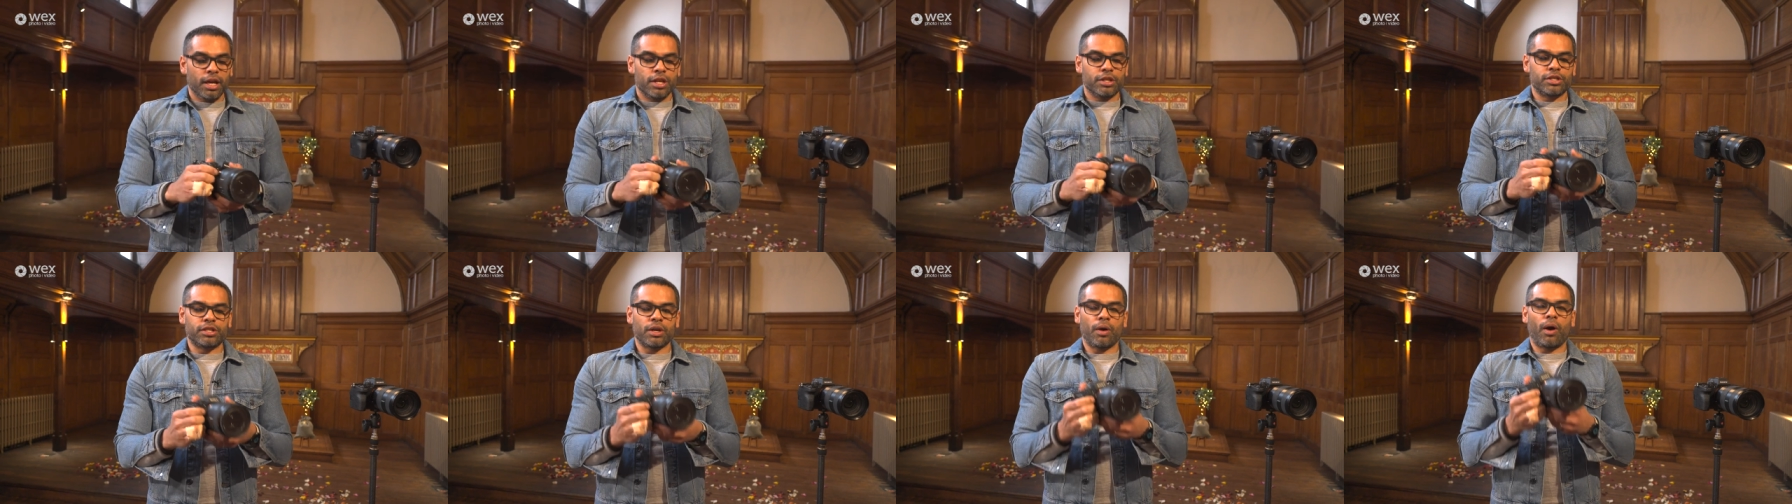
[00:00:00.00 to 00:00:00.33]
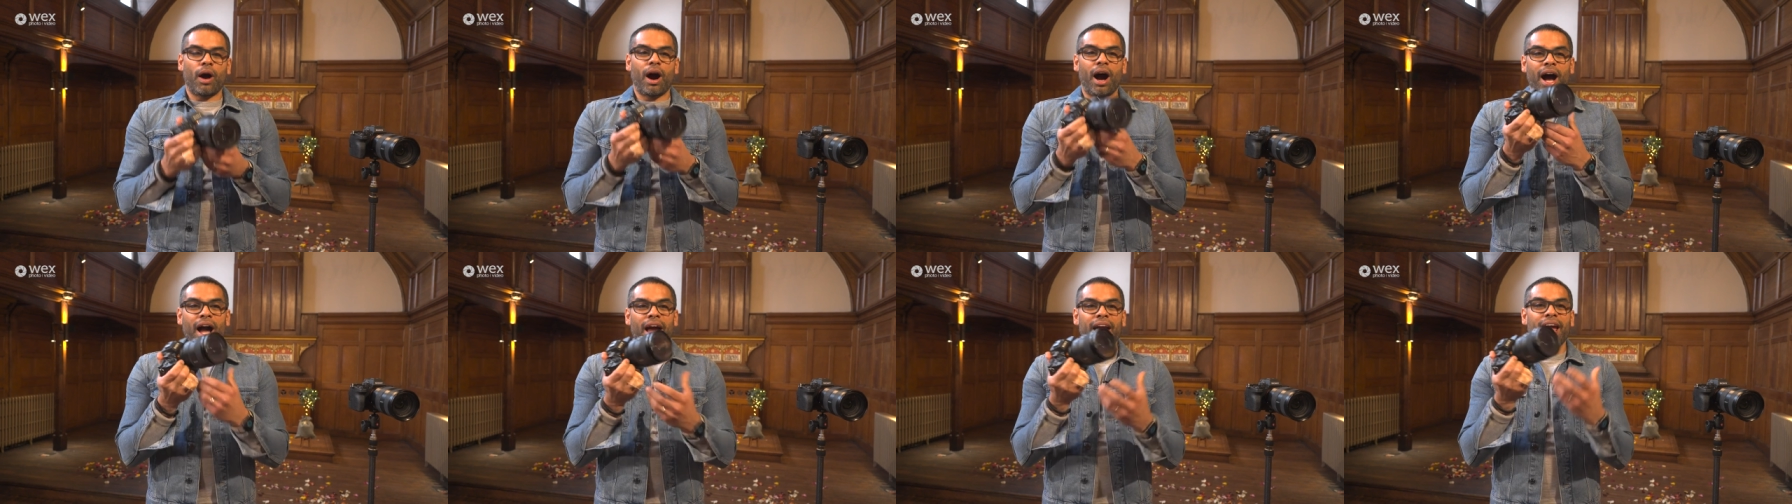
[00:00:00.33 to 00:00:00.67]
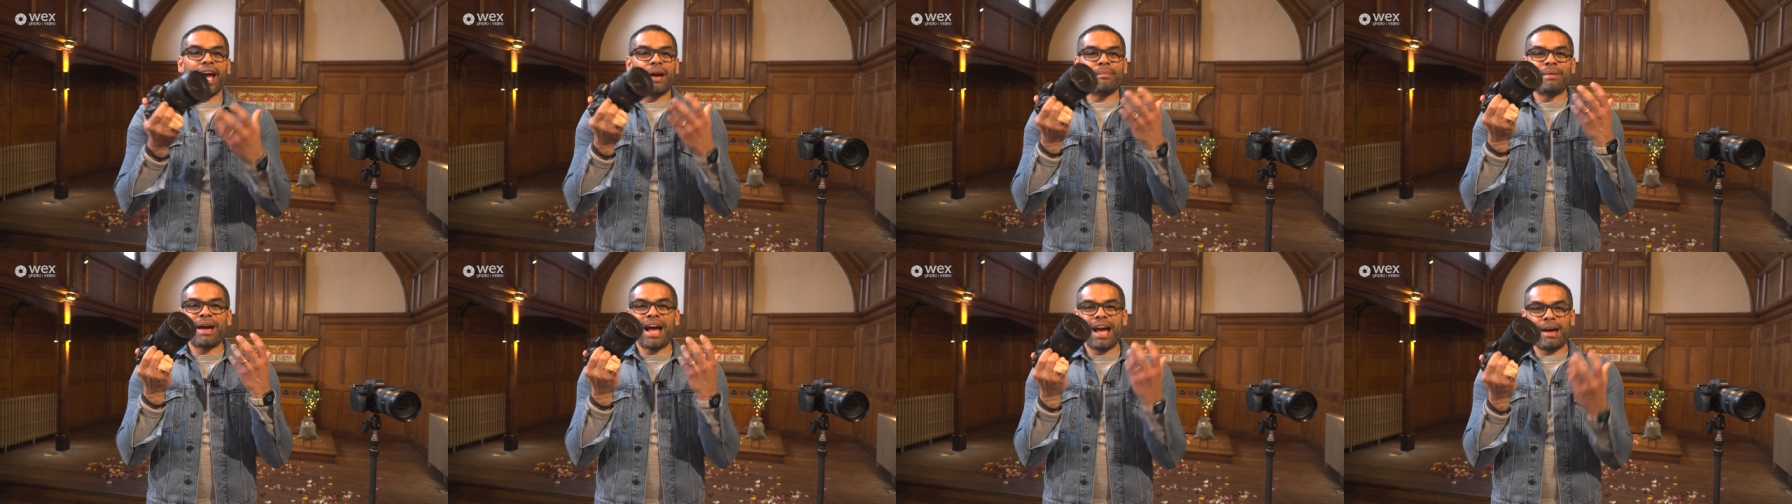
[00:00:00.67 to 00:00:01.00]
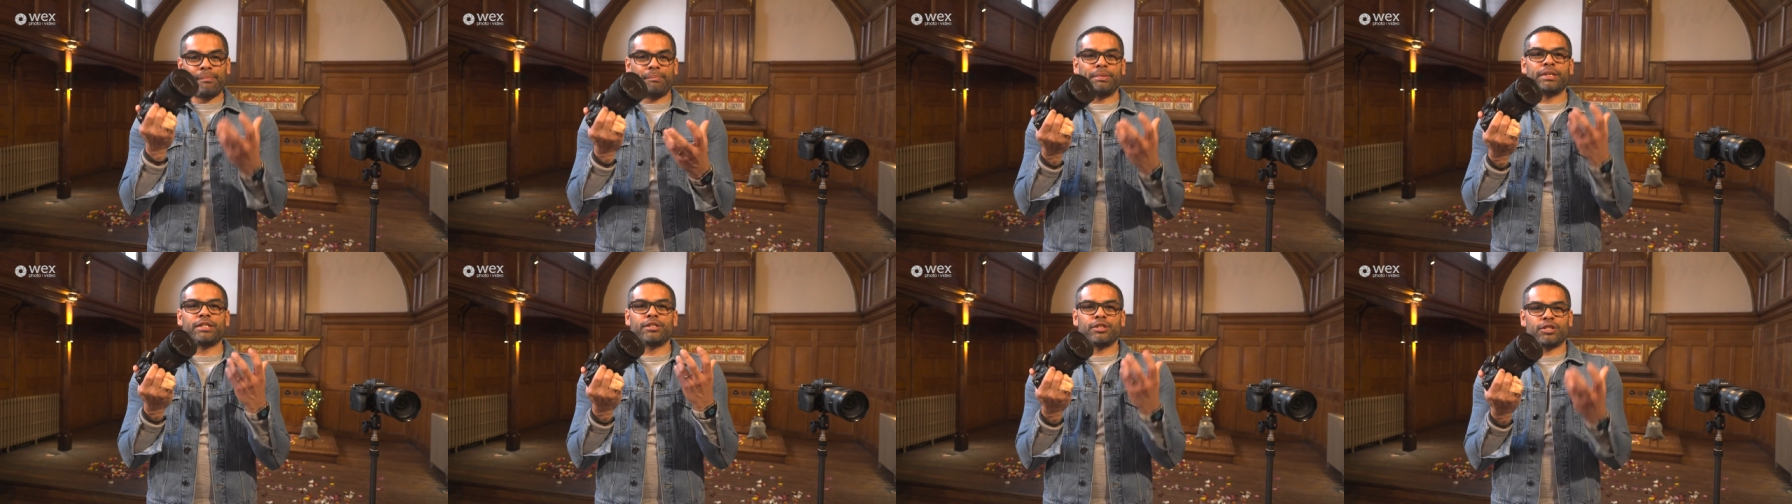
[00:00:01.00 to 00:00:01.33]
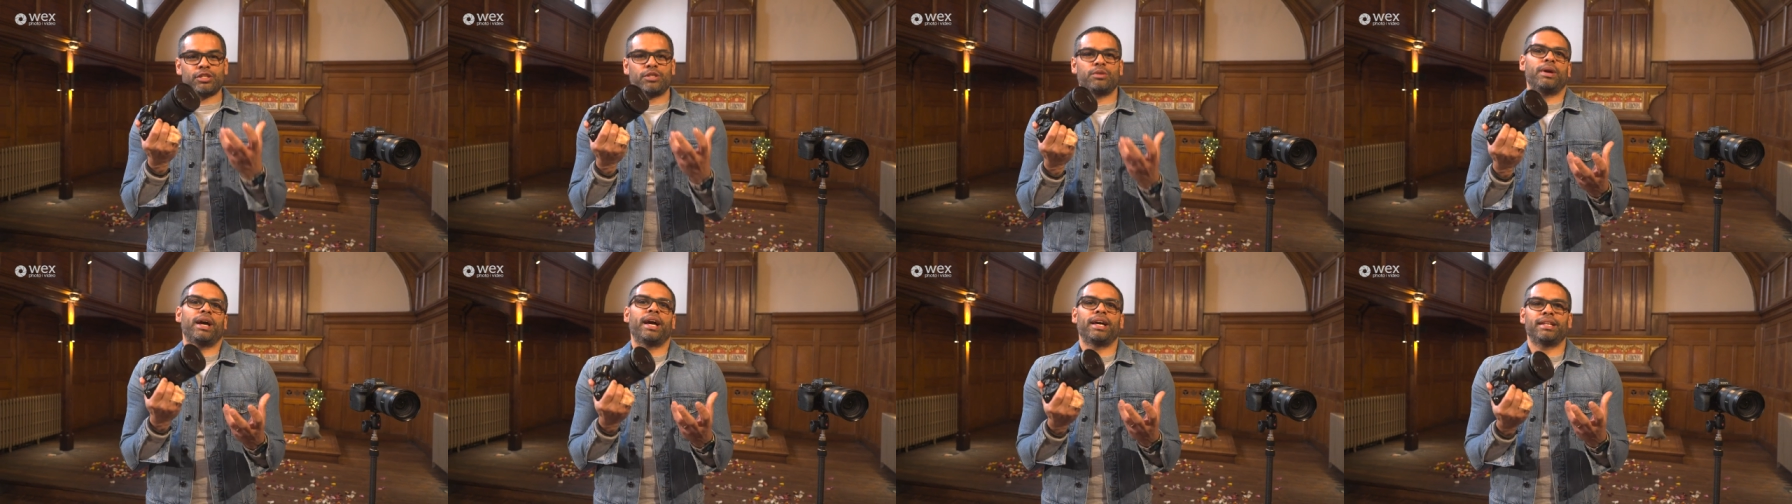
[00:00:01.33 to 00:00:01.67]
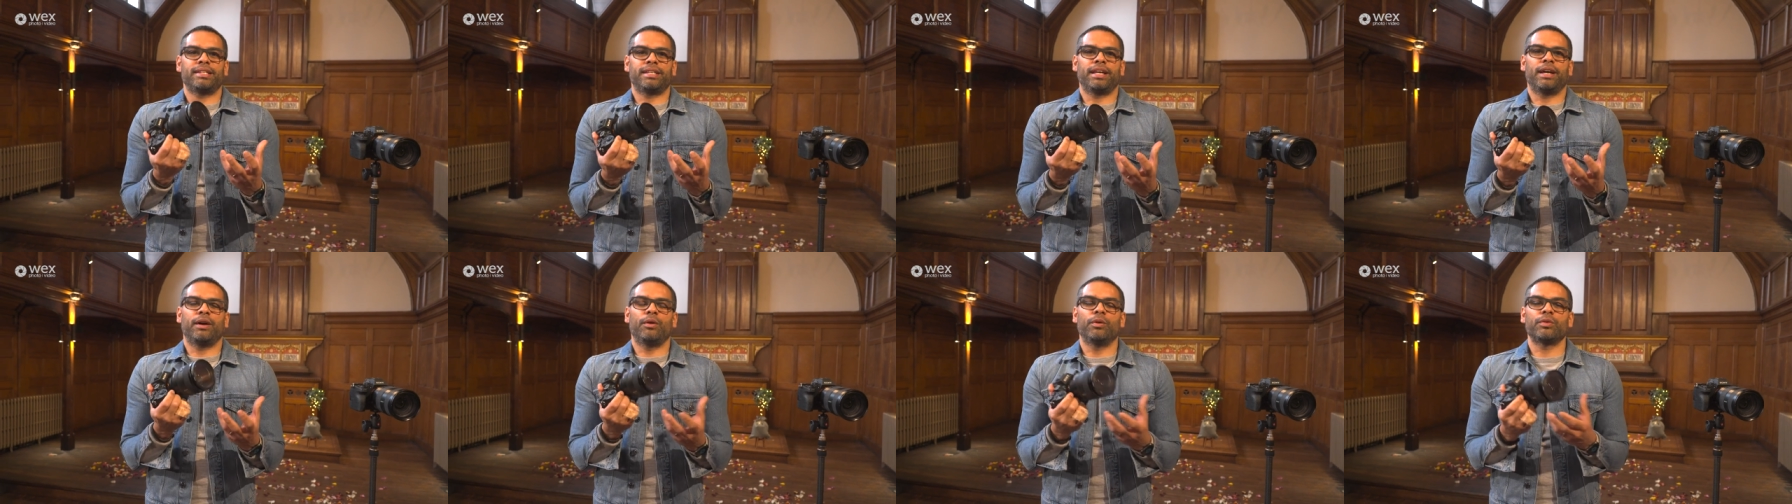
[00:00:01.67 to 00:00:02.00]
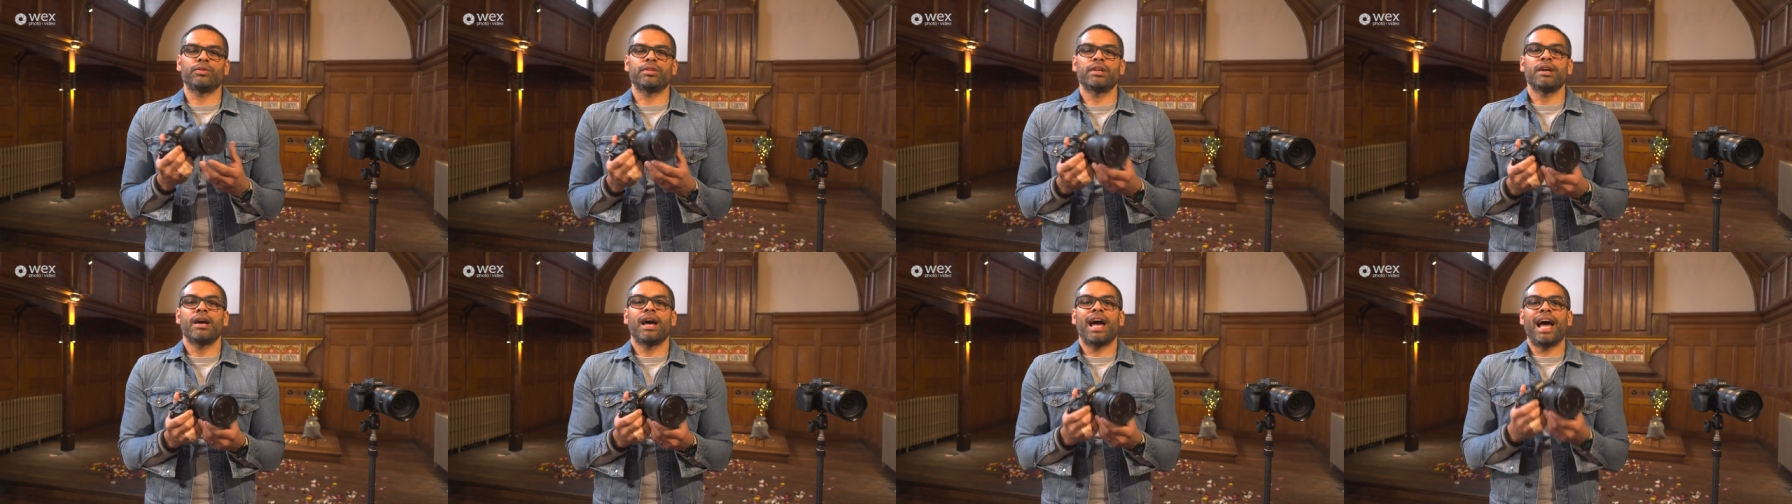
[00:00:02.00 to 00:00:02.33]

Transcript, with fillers: So I am happy to shoot handheld.